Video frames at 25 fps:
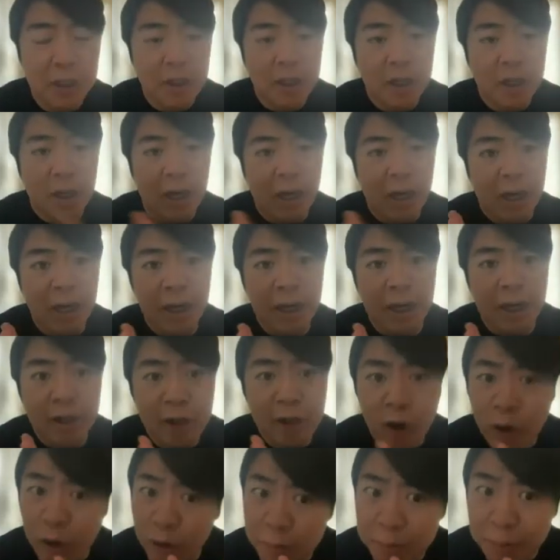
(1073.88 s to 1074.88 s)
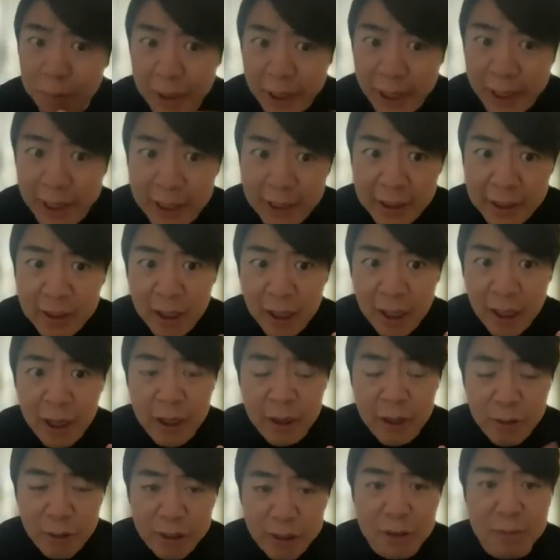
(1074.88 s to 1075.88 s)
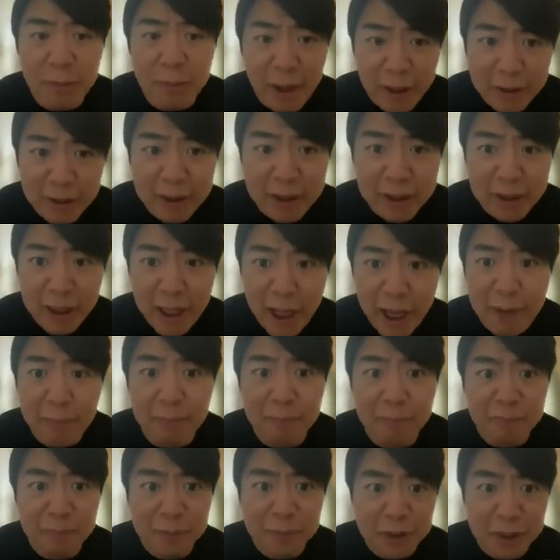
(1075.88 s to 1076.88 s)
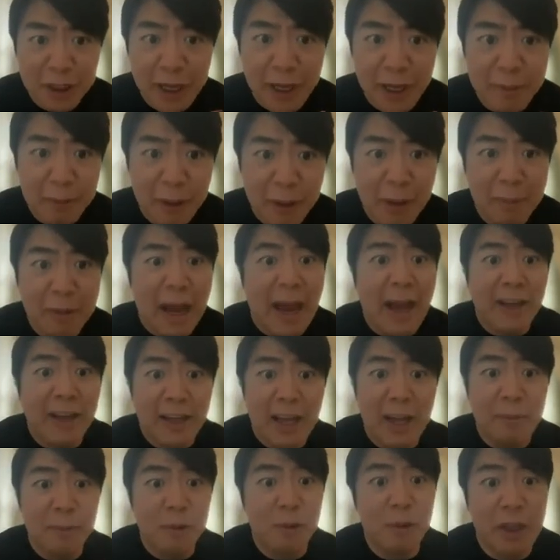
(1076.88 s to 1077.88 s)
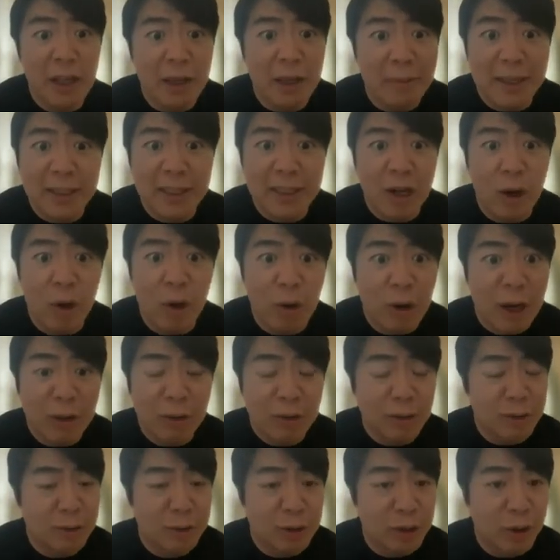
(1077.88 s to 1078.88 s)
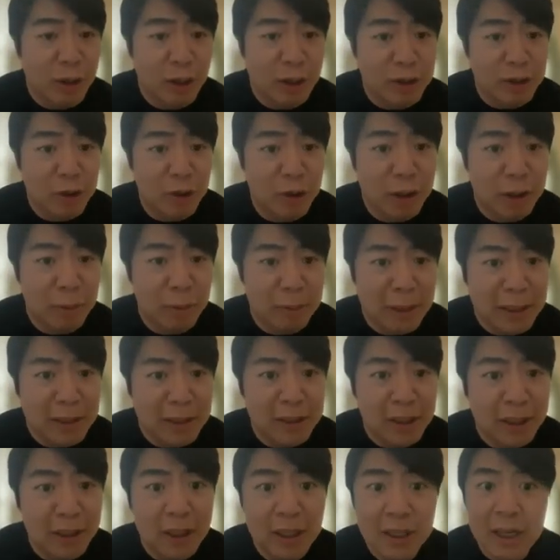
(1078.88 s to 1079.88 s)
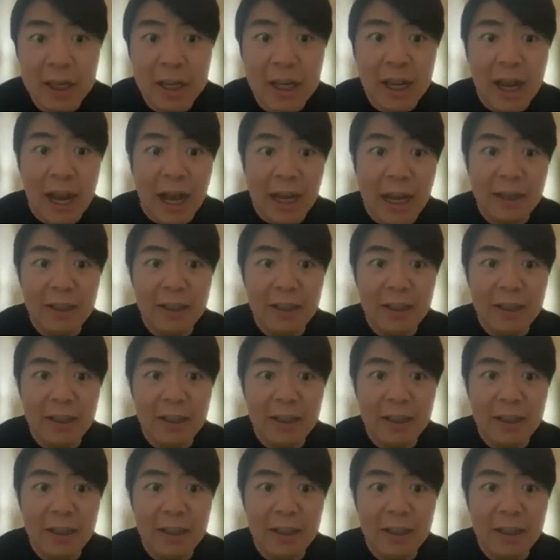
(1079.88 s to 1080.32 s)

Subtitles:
Coldplay, Chris Martin came. I mean, I came to him. I said, "Oh, you are so amazing," and